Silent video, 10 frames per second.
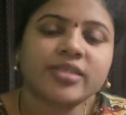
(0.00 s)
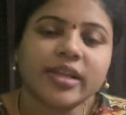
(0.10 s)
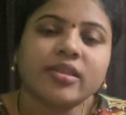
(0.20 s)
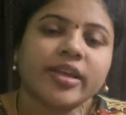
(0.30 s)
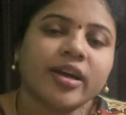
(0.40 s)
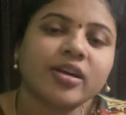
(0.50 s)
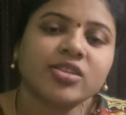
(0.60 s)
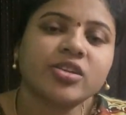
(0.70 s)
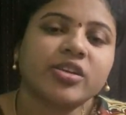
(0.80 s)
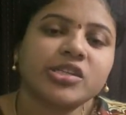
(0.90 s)
then the younger
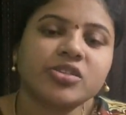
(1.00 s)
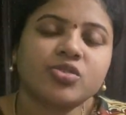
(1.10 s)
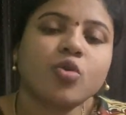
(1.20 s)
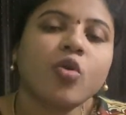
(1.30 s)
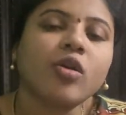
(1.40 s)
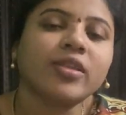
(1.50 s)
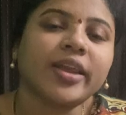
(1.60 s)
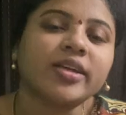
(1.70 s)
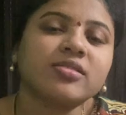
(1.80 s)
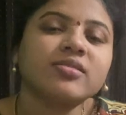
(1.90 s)
generation, so on, the next